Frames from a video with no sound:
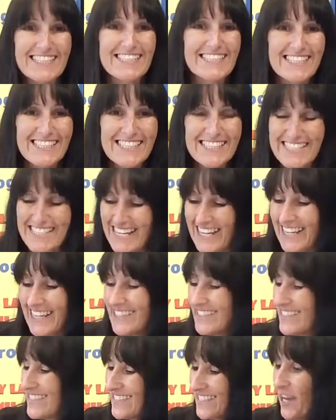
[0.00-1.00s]

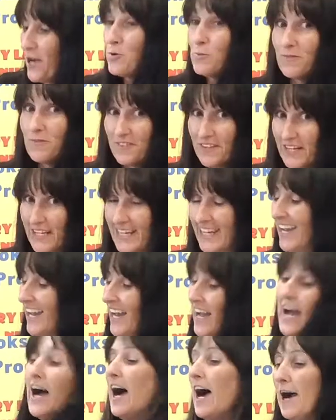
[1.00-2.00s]
stickers, hopefully.
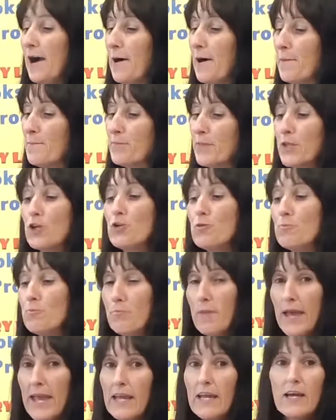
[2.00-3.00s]
You
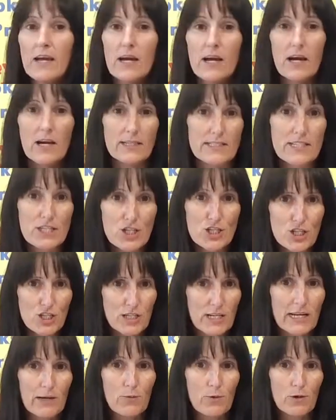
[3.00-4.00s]
may
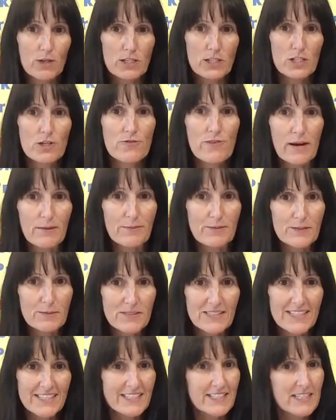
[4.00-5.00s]
additionally want to grab some
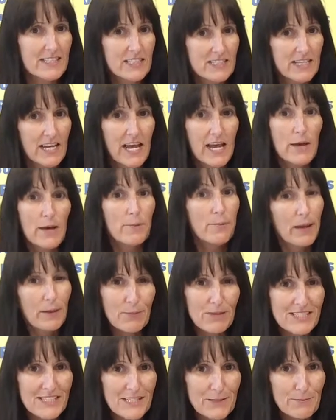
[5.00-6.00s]
scissors,
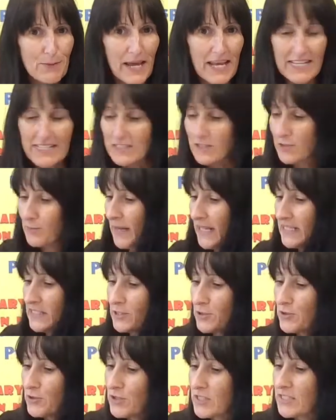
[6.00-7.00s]
maybe some pens,
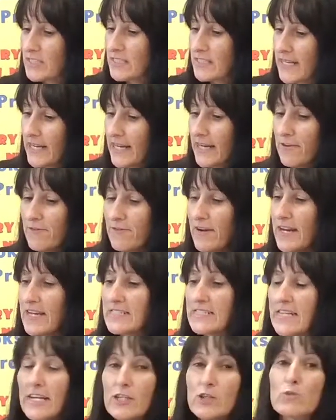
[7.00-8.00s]
pencils to decorate,
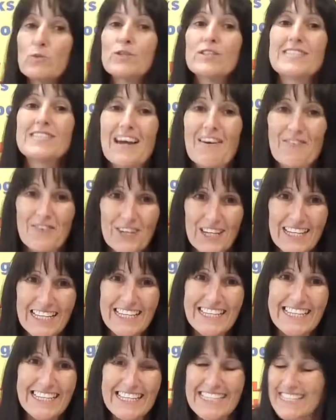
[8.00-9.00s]
and you will definitely
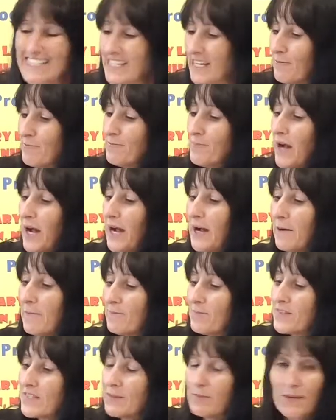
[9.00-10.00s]
need some
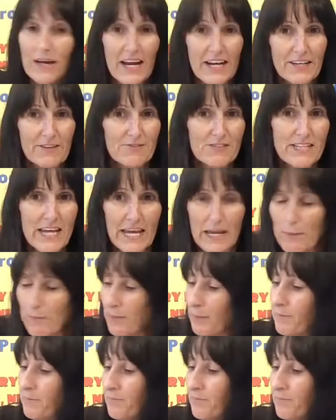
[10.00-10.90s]
kind of tape.